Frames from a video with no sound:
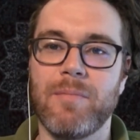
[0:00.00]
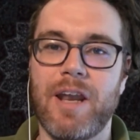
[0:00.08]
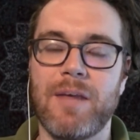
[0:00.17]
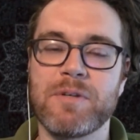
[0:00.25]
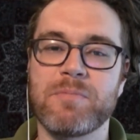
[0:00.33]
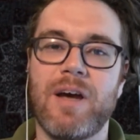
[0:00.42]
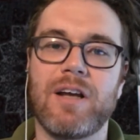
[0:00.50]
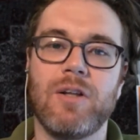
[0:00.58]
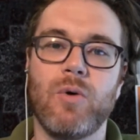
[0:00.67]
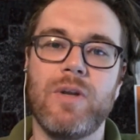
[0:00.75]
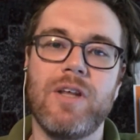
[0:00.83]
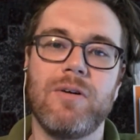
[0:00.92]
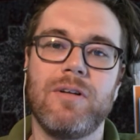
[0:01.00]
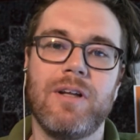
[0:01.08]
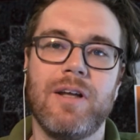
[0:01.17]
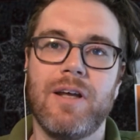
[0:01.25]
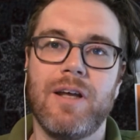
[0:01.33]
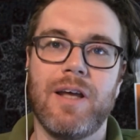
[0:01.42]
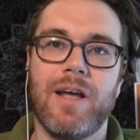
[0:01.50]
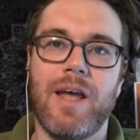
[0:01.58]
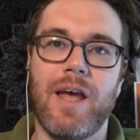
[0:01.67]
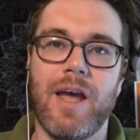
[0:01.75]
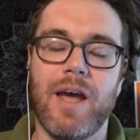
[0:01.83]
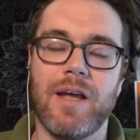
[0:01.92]
My name is Michael O'Neill,
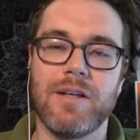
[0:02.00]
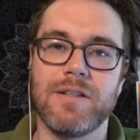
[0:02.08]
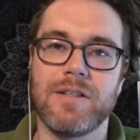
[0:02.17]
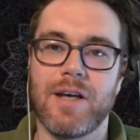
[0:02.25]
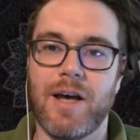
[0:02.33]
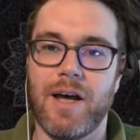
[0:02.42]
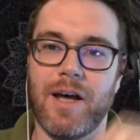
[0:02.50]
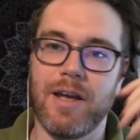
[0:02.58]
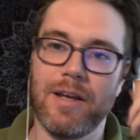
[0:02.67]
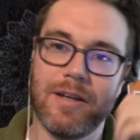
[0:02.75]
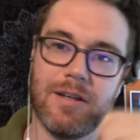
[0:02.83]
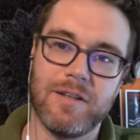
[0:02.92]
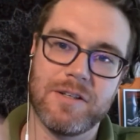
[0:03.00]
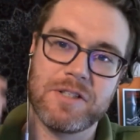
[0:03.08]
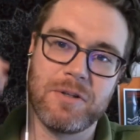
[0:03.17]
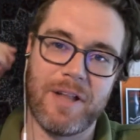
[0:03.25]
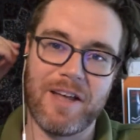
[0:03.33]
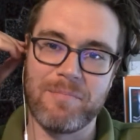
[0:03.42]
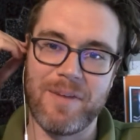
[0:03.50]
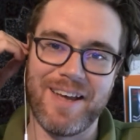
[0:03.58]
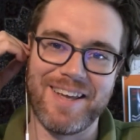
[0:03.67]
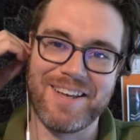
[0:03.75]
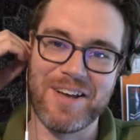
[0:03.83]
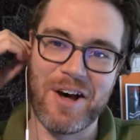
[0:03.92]
and I still have
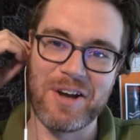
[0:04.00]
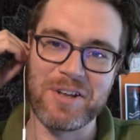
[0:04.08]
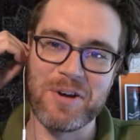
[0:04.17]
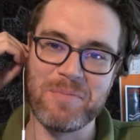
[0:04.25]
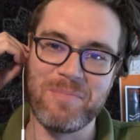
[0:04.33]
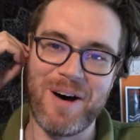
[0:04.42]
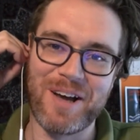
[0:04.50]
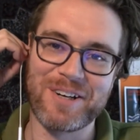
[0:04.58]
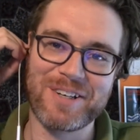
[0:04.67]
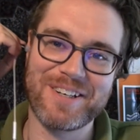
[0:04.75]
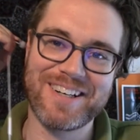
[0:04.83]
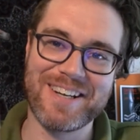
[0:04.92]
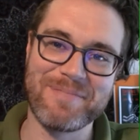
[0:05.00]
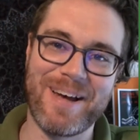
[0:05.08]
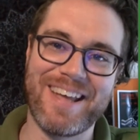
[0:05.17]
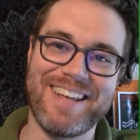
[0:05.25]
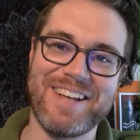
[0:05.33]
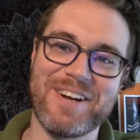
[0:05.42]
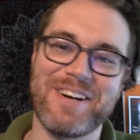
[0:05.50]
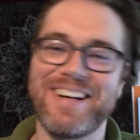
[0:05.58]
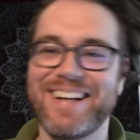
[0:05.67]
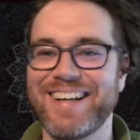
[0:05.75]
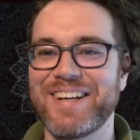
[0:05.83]
my audio monitor in my ear.